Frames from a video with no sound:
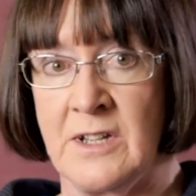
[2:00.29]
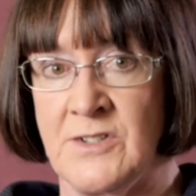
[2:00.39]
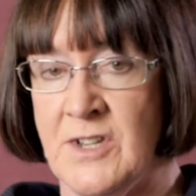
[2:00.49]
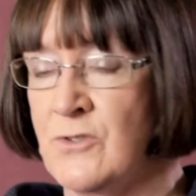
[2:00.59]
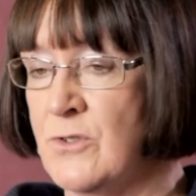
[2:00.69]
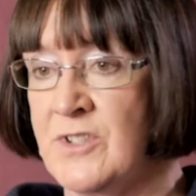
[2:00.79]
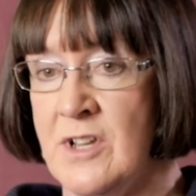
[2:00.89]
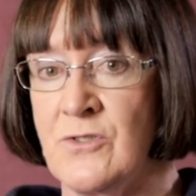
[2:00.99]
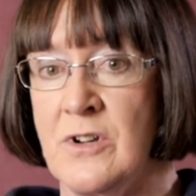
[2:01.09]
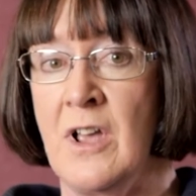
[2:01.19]
etc.,
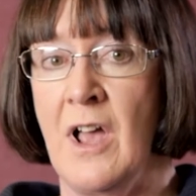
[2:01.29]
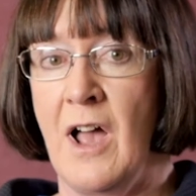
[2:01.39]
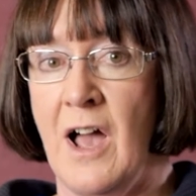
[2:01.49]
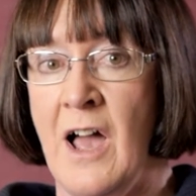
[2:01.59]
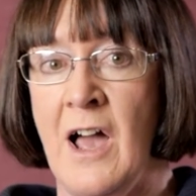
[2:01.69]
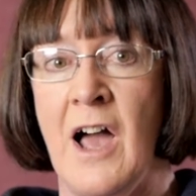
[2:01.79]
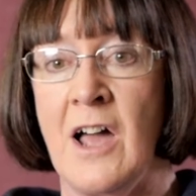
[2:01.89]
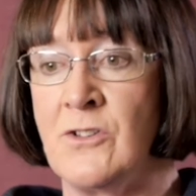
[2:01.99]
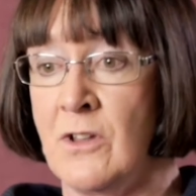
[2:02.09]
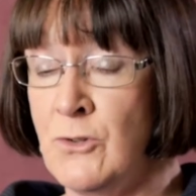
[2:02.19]
etc.
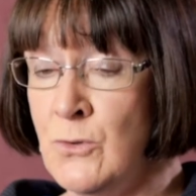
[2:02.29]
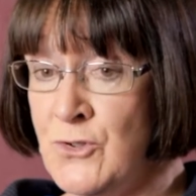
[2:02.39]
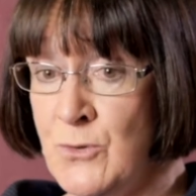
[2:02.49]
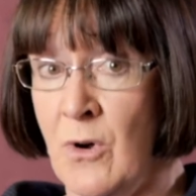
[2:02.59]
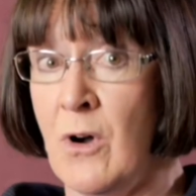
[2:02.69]
And you'll do